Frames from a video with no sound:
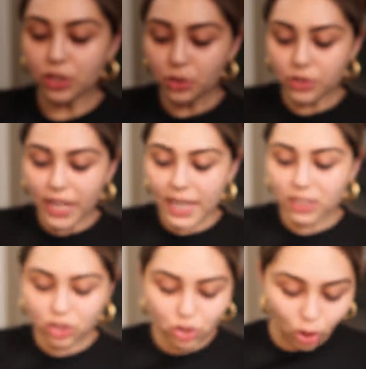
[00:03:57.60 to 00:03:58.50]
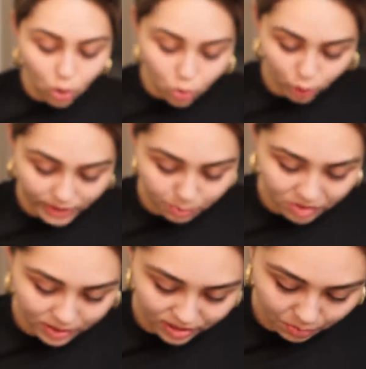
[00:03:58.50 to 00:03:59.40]
Dude, that is so
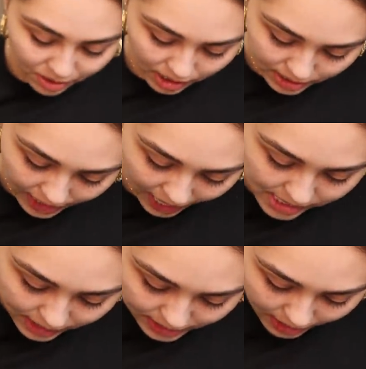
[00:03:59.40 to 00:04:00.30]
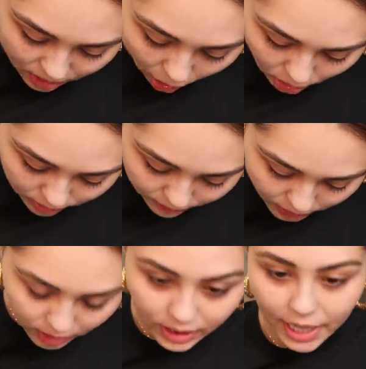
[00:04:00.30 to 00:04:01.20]
Christmassy to me because it has like that olivey